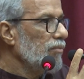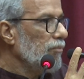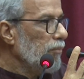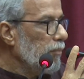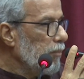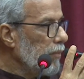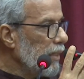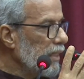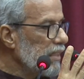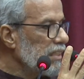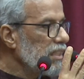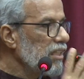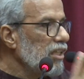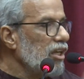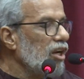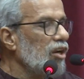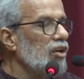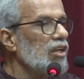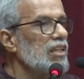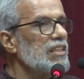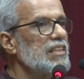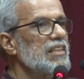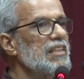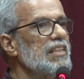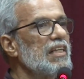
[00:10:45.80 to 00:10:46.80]

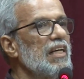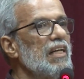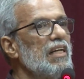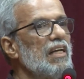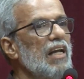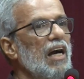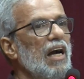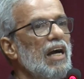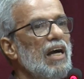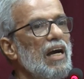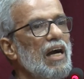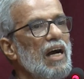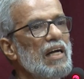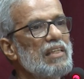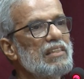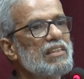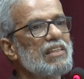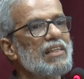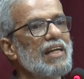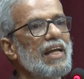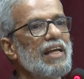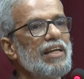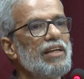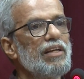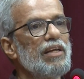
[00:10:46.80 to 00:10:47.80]
Methodological
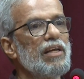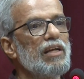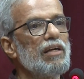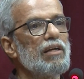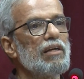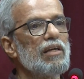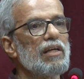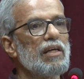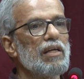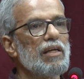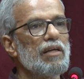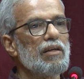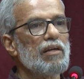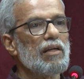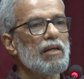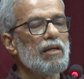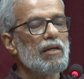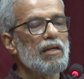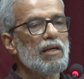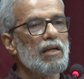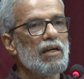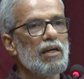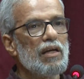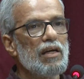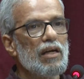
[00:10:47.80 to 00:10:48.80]
training
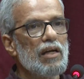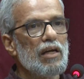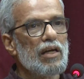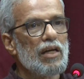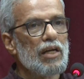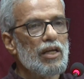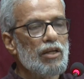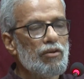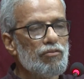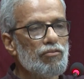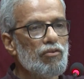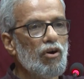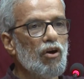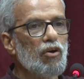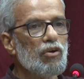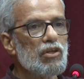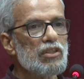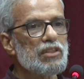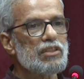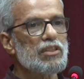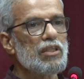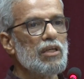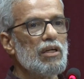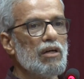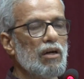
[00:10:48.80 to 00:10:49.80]

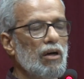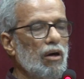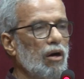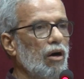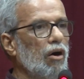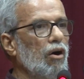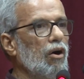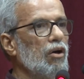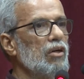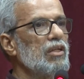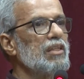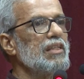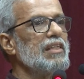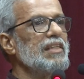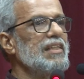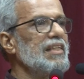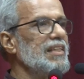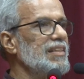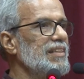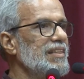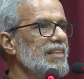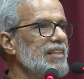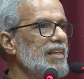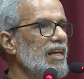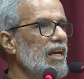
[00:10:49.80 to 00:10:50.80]
involves all
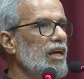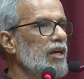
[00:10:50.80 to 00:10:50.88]
these.